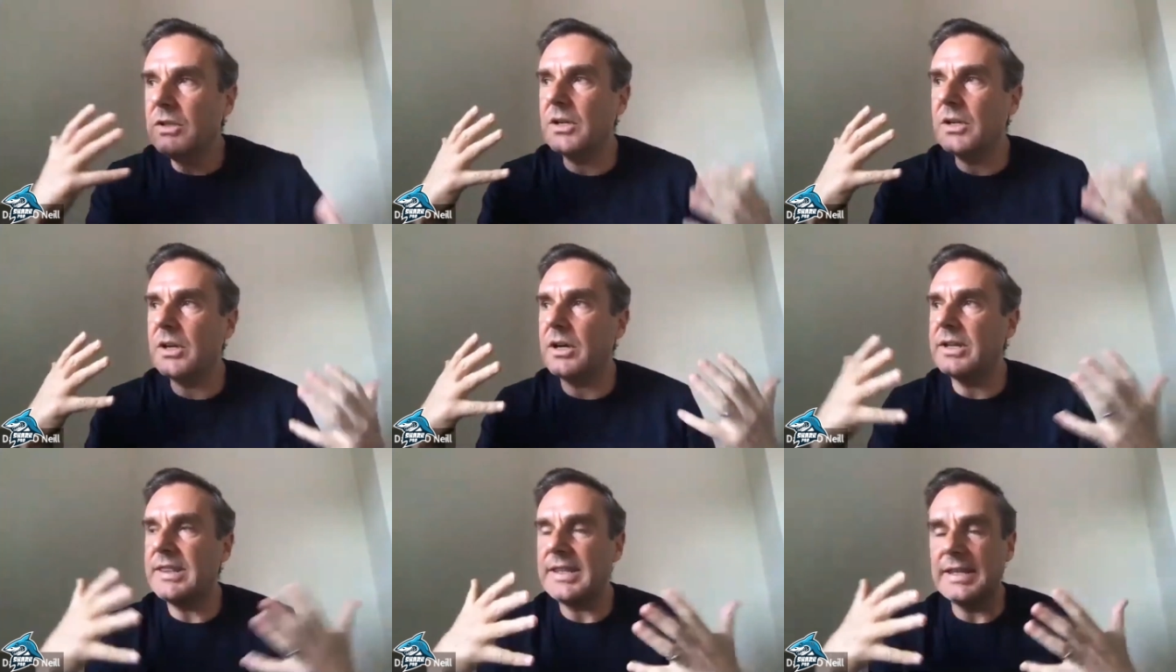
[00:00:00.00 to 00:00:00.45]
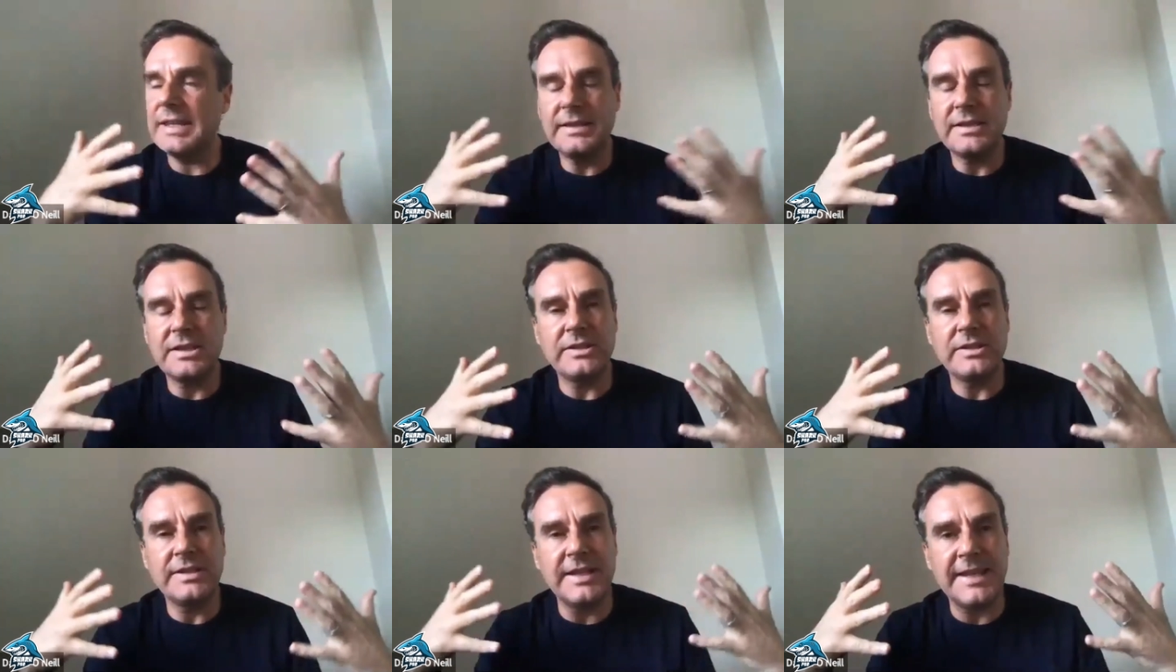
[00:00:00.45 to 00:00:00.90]
I
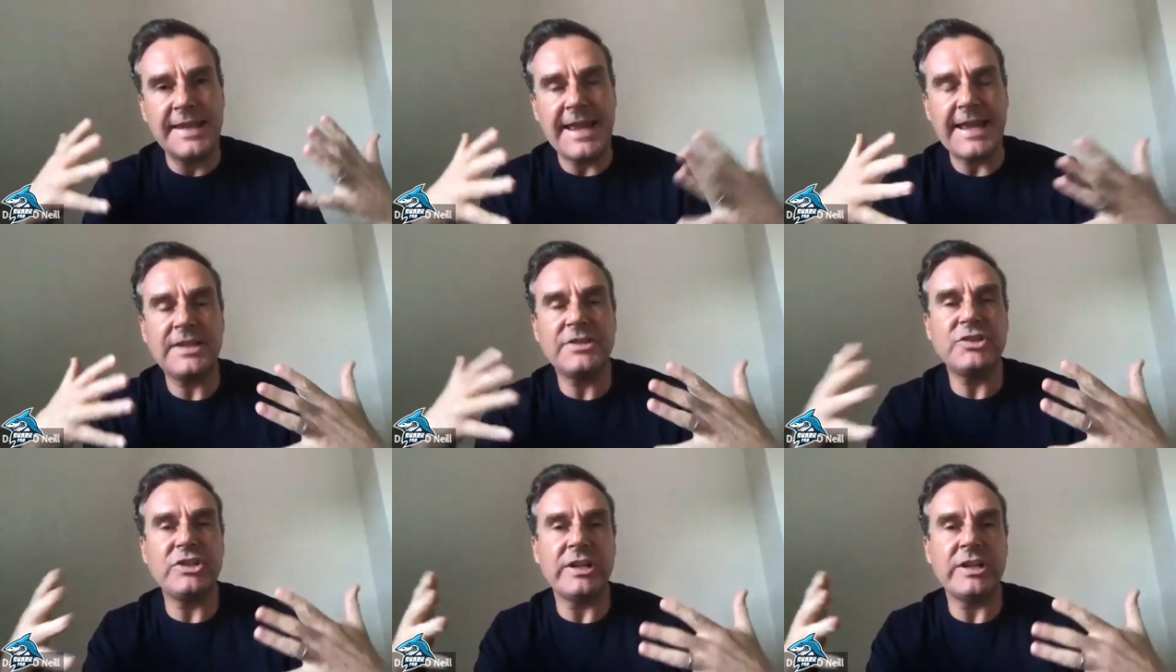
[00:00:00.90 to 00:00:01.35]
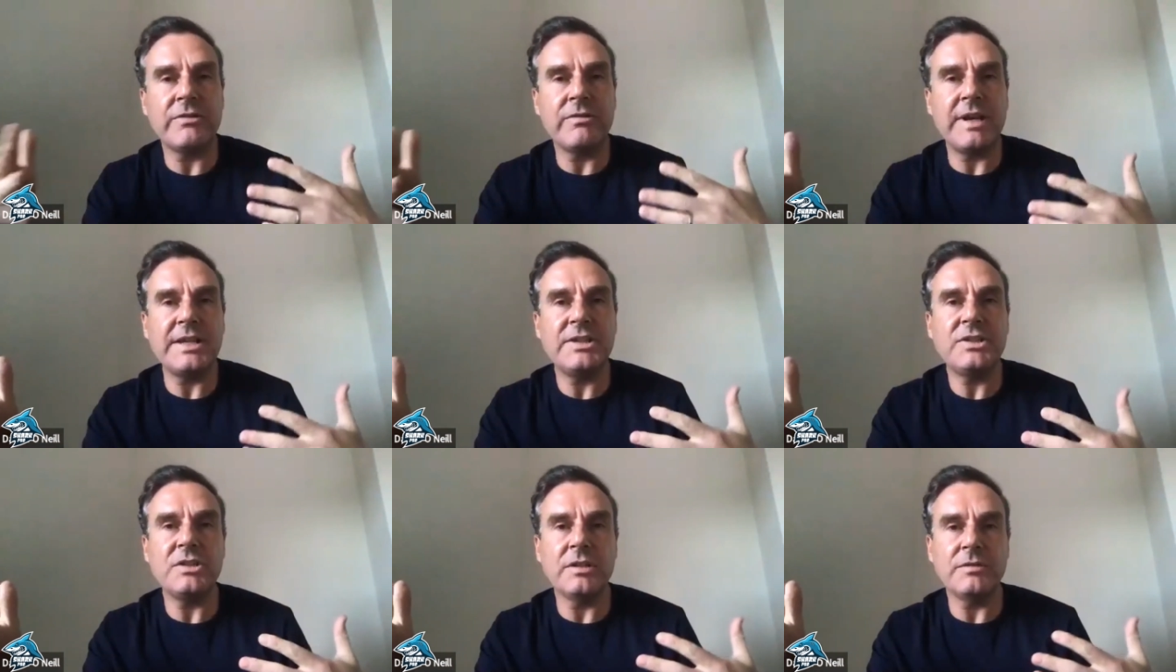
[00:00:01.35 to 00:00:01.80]
think the next
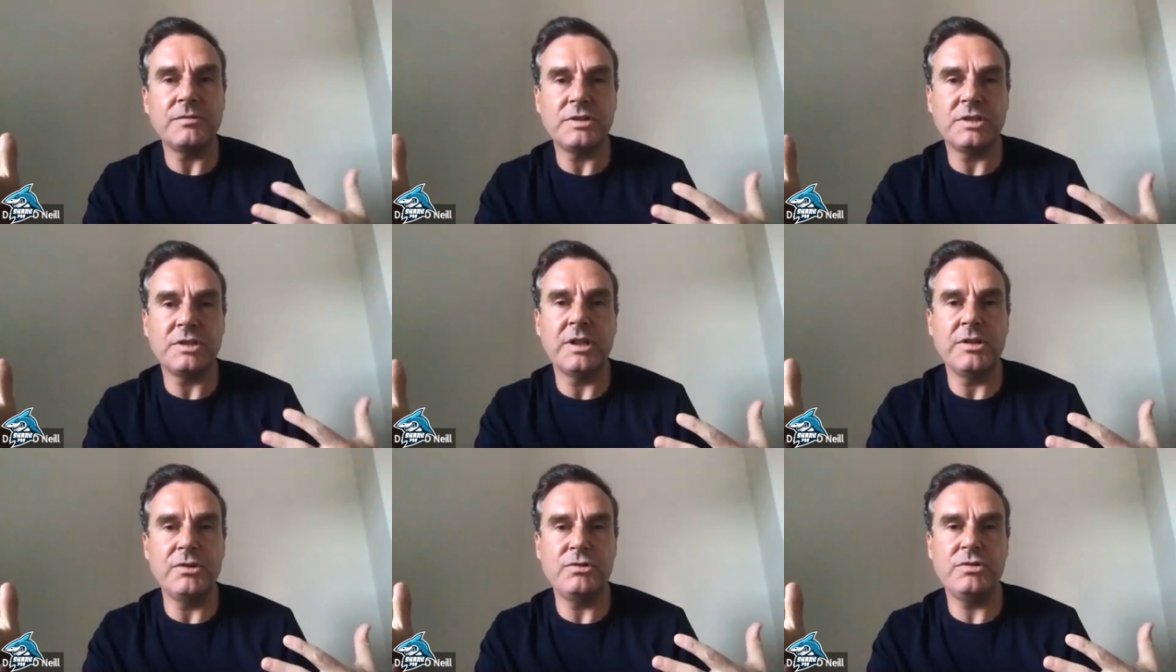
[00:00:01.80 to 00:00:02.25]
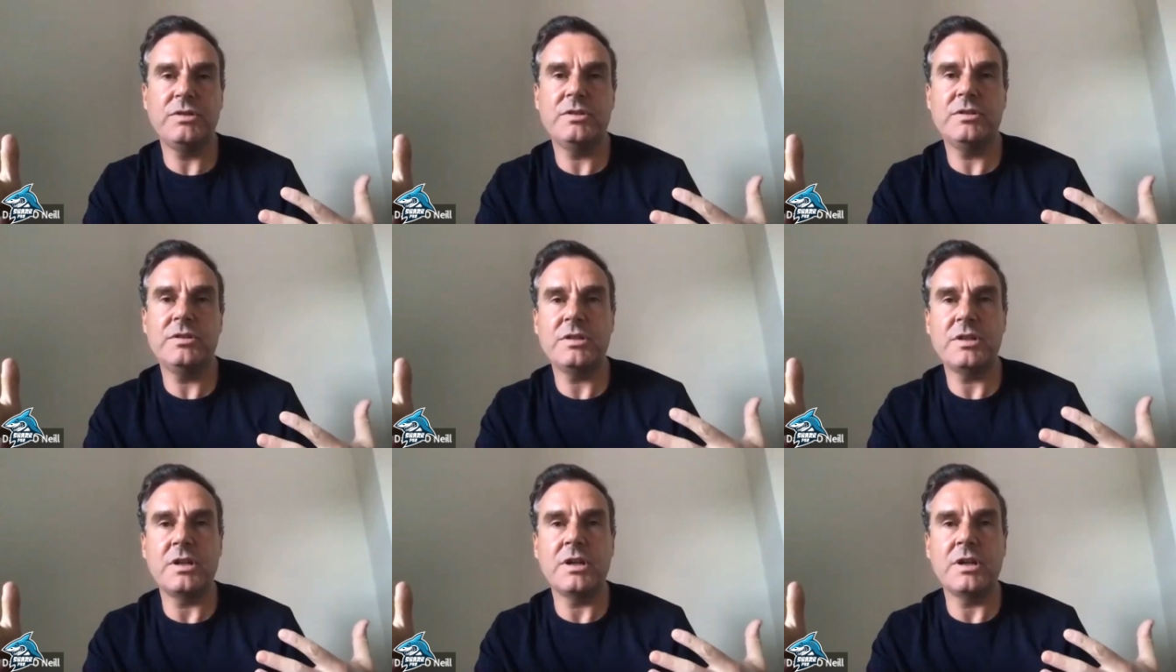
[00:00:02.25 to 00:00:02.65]
generation of solutions